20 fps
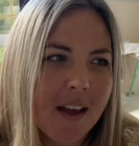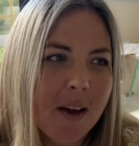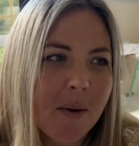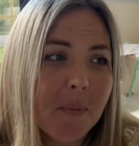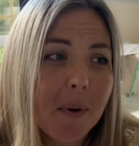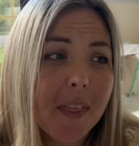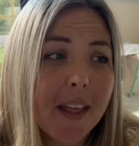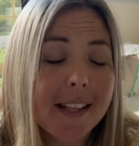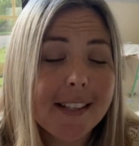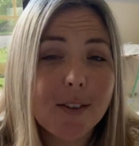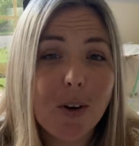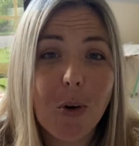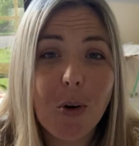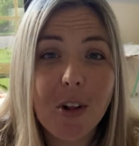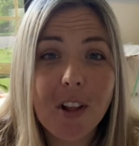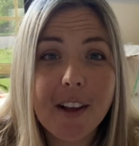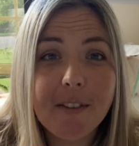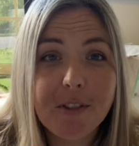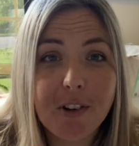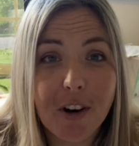But that's
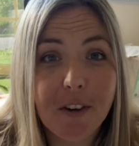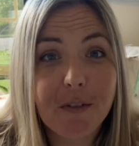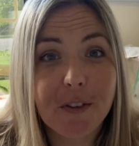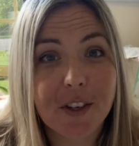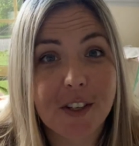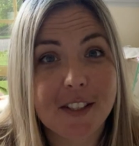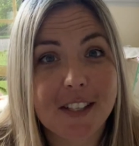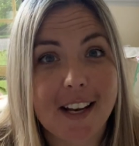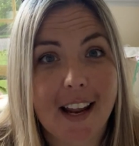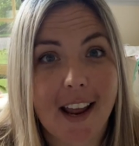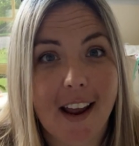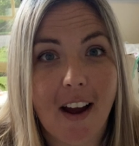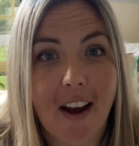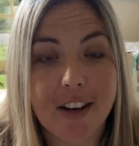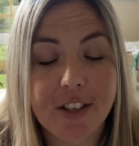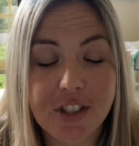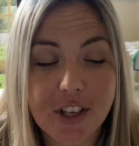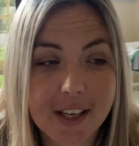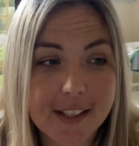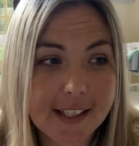all I've got for you today. I
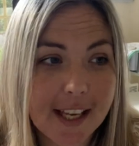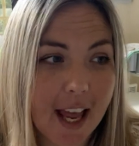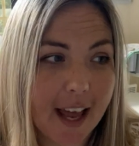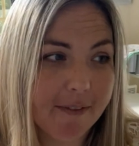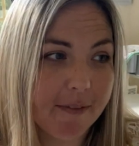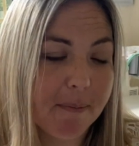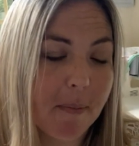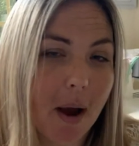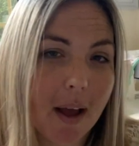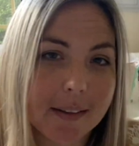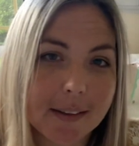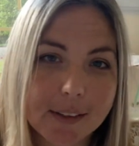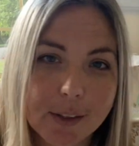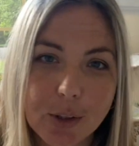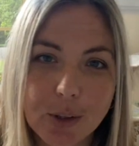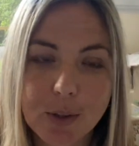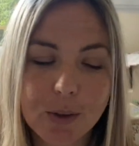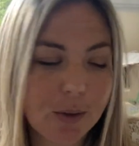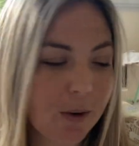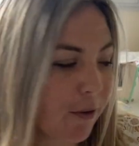just have my
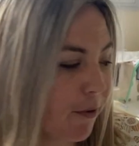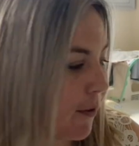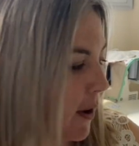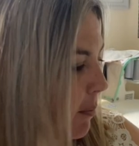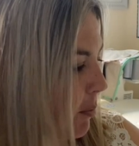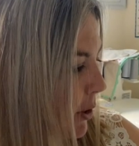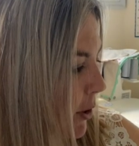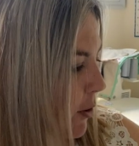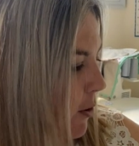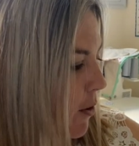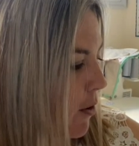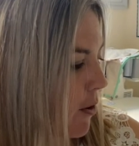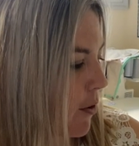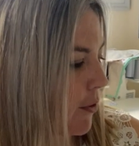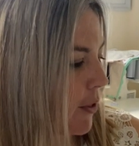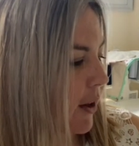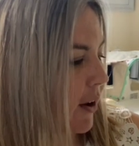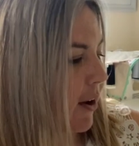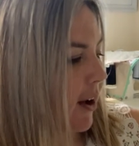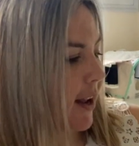little fabric haul
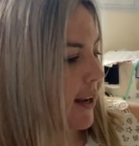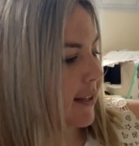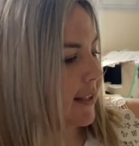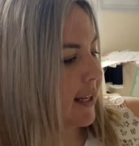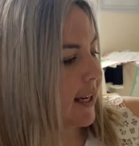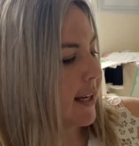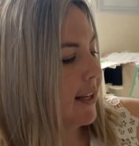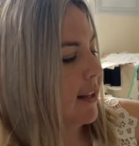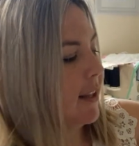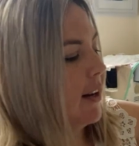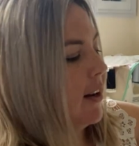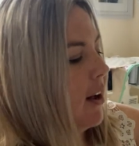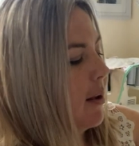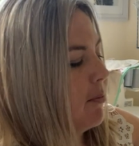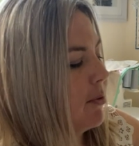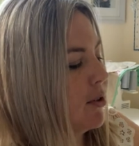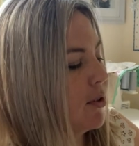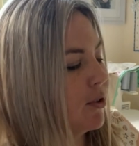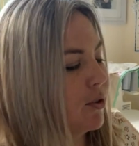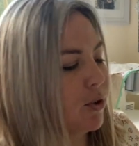that I did that I'm
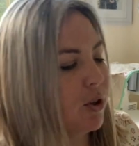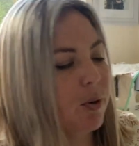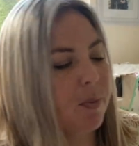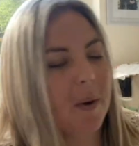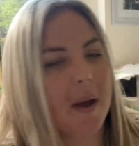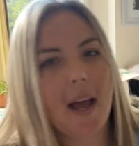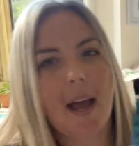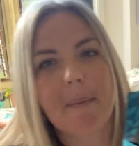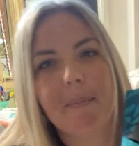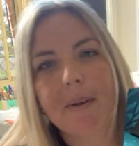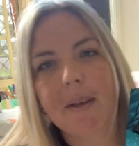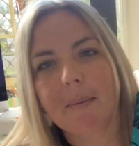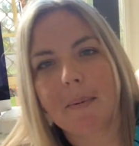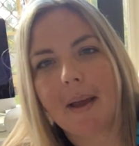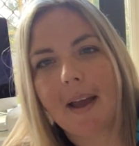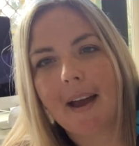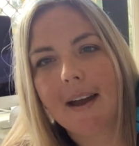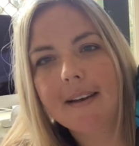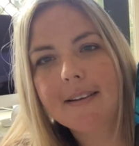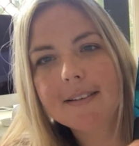super happy
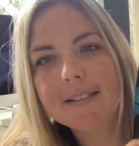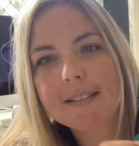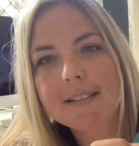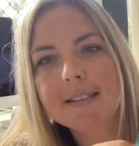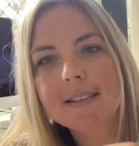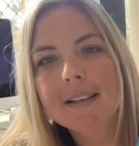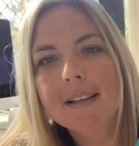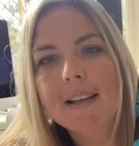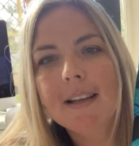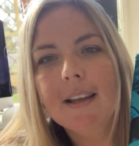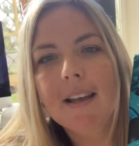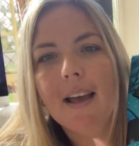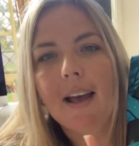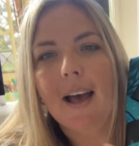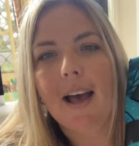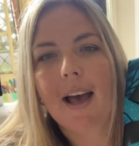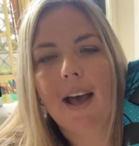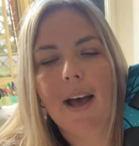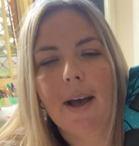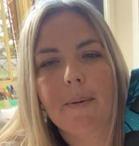about.
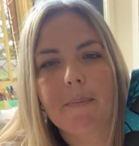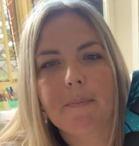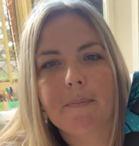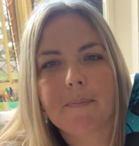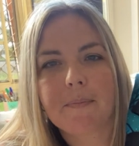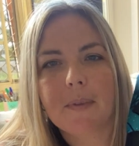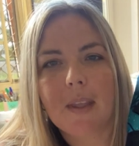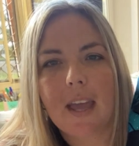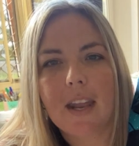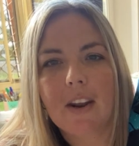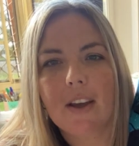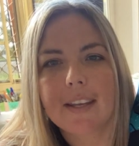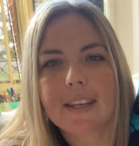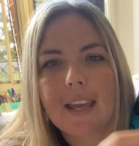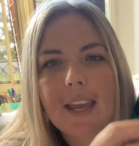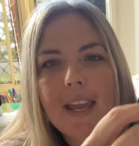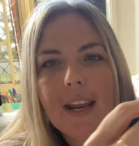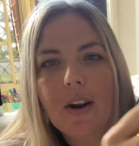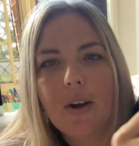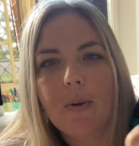And I
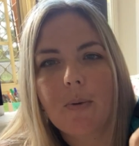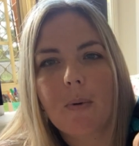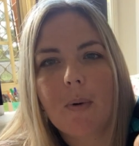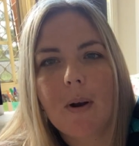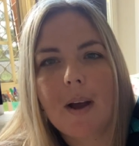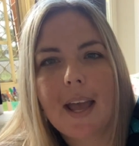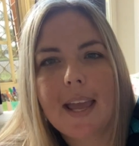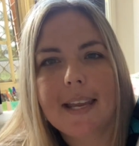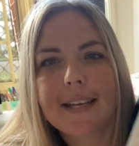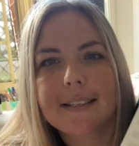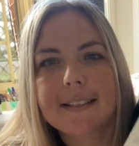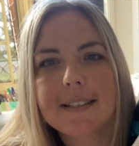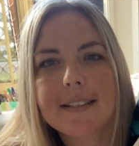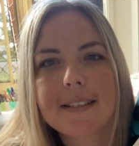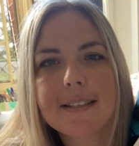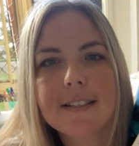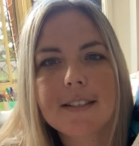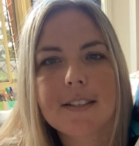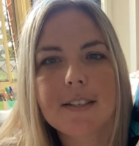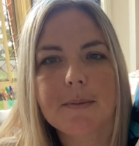cannot
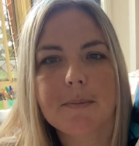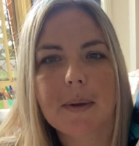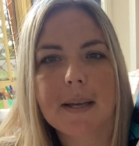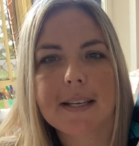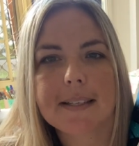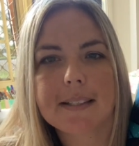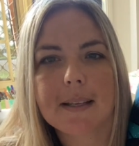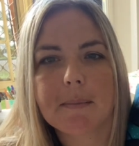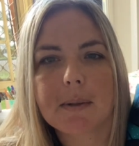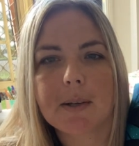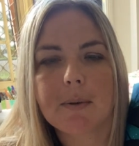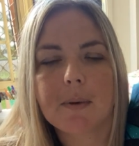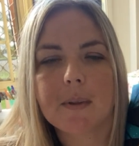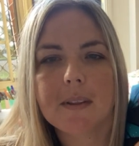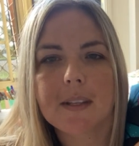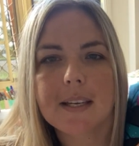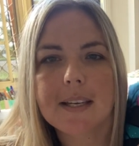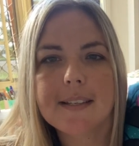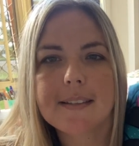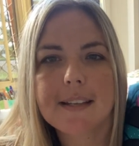wait to make something with
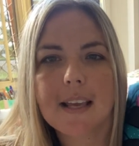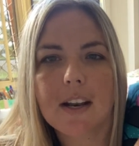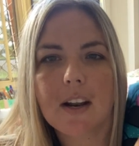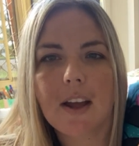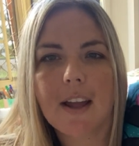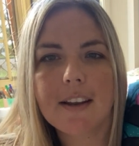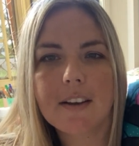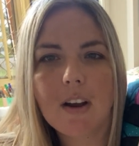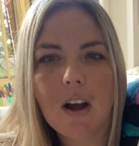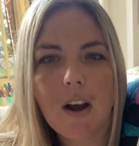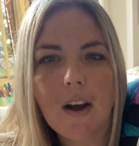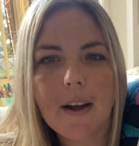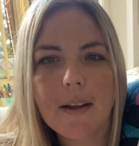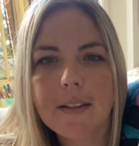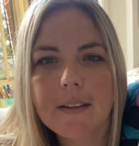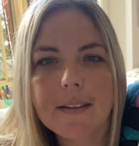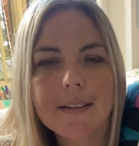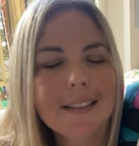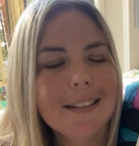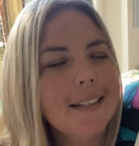this. And
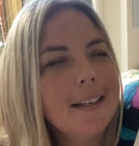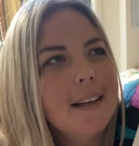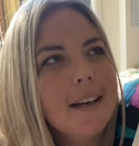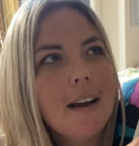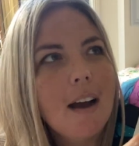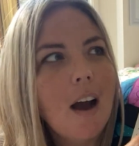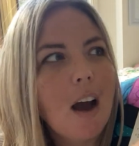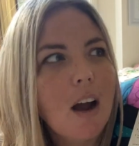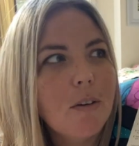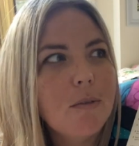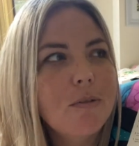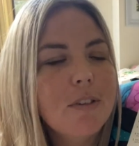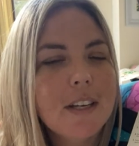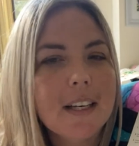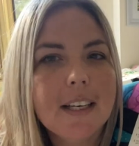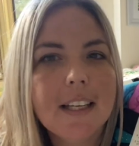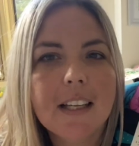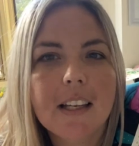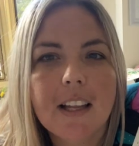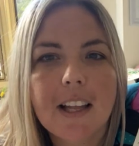I
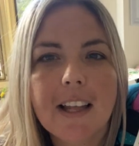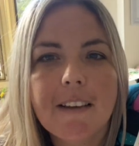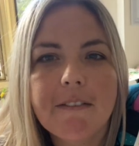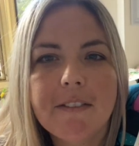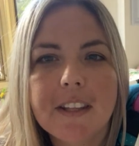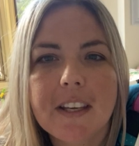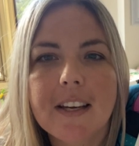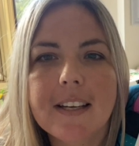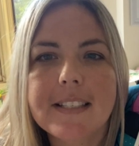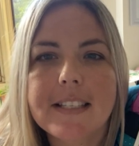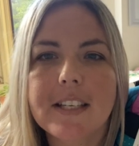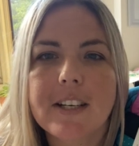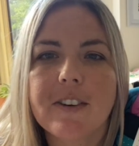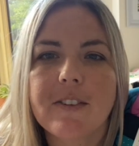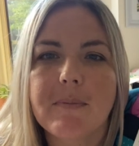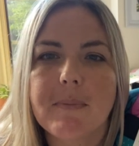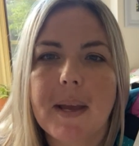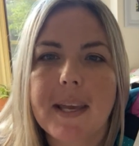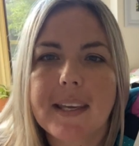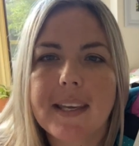really love the idea of
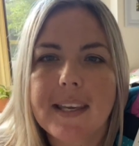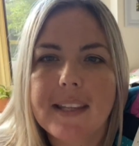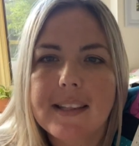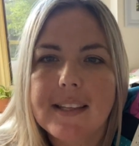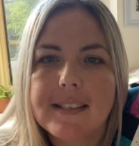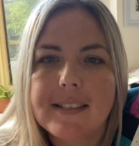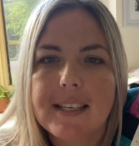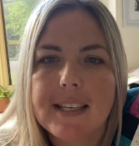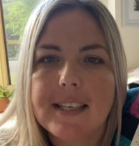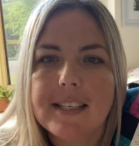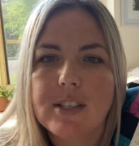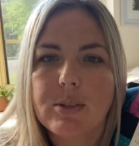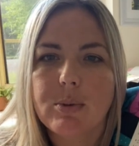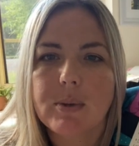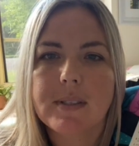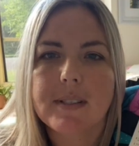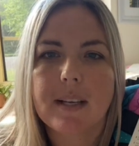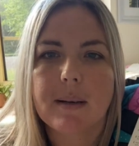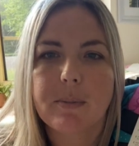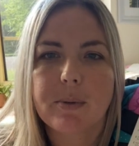making this into a
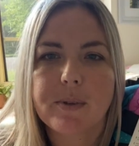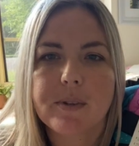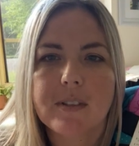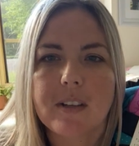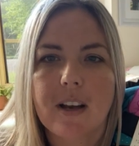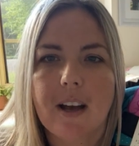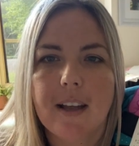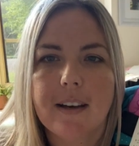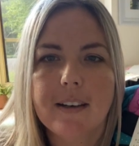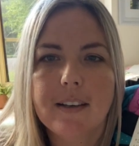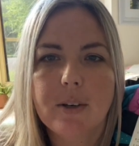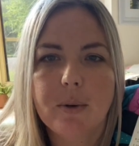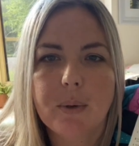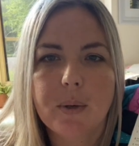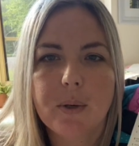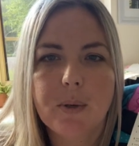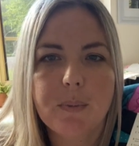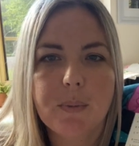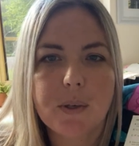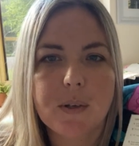double-sided
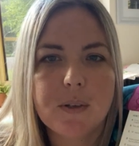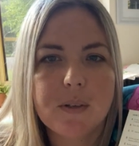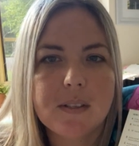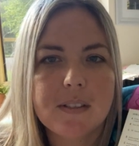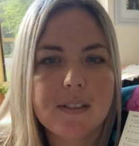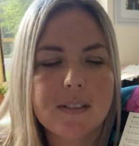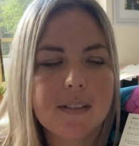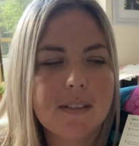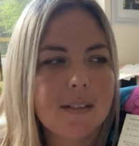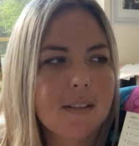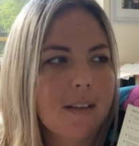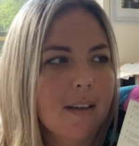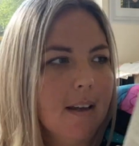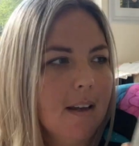quilt because,